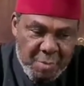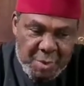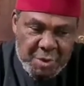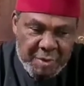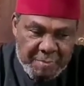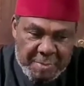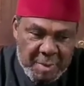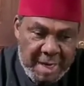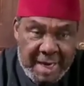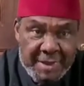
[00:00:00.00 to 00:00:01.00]
most of the
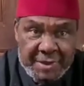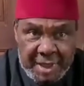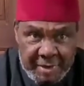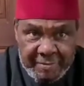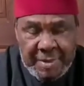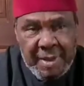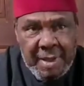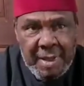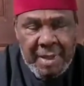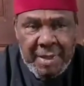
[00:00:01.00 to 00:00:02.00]
people I served
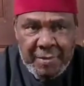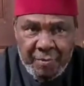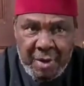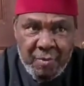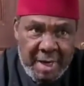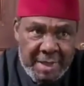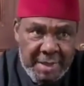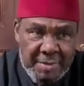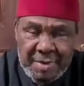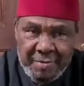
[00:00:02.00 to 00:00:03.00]
were
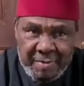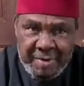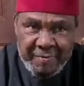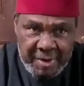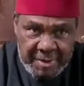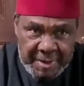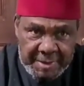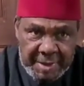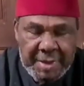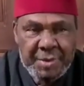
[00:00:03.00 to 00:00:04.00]
white Reverend
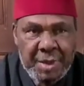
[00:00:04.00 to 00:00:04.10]
Fathers.